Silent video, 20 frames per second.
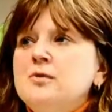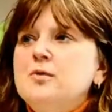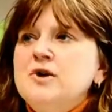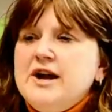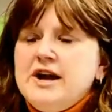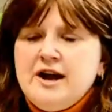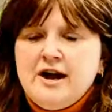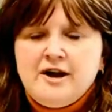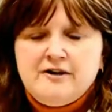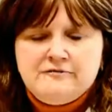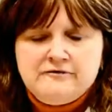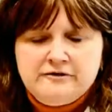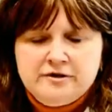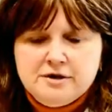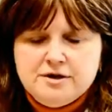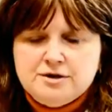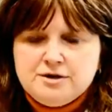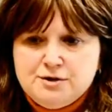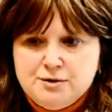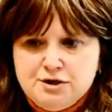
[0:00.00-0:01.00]
We have
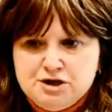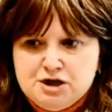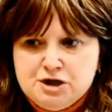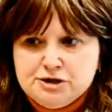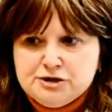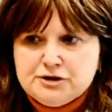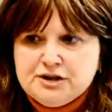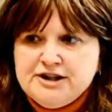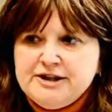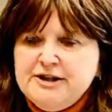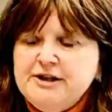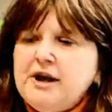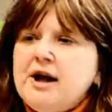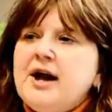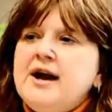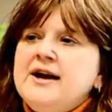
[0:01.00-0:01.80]
two children.